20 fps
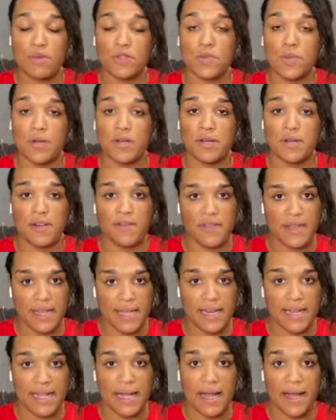wondering if they
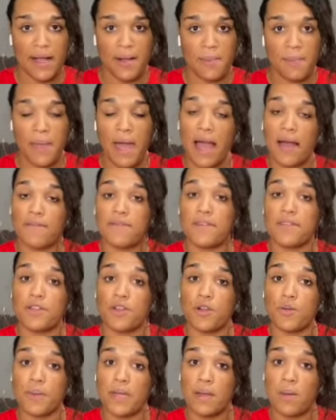can have a
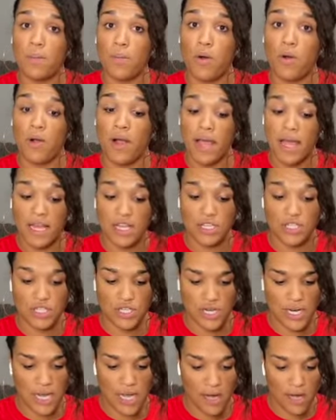little bit more
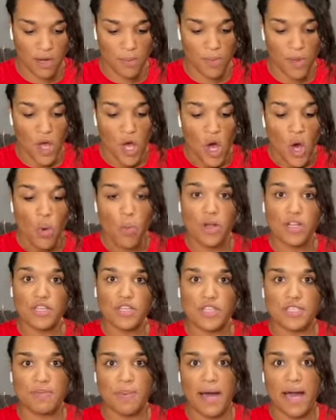extra help, which
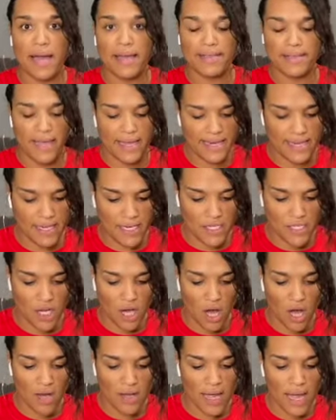is by letting the
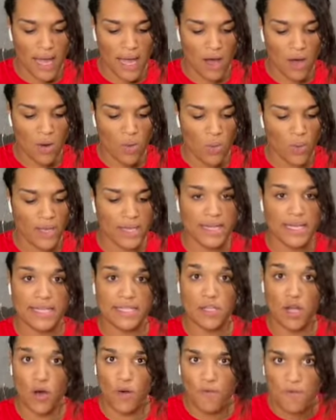dog out when he's
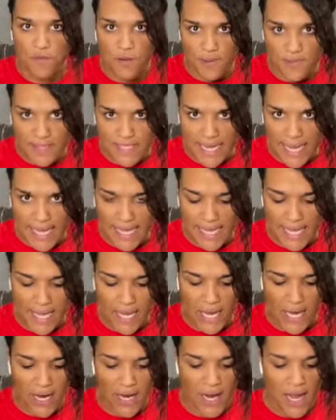home from
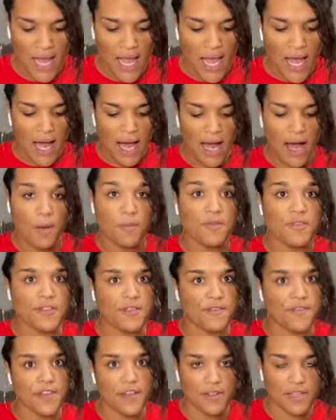daycare, to
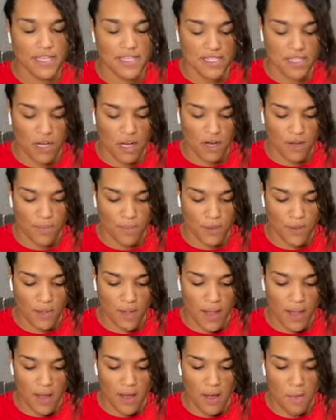fill his dog bowl
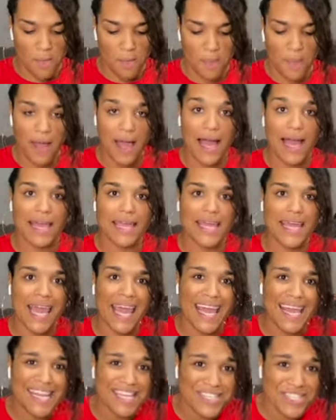up.
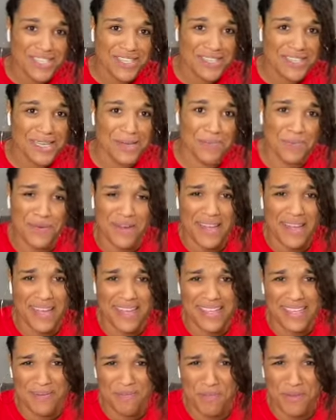Occasionally
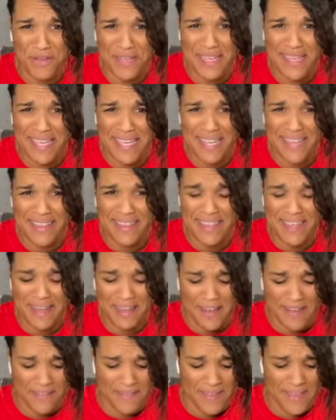preheat the
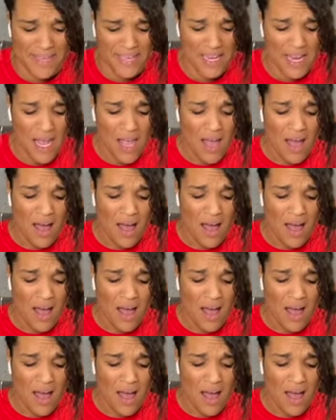oven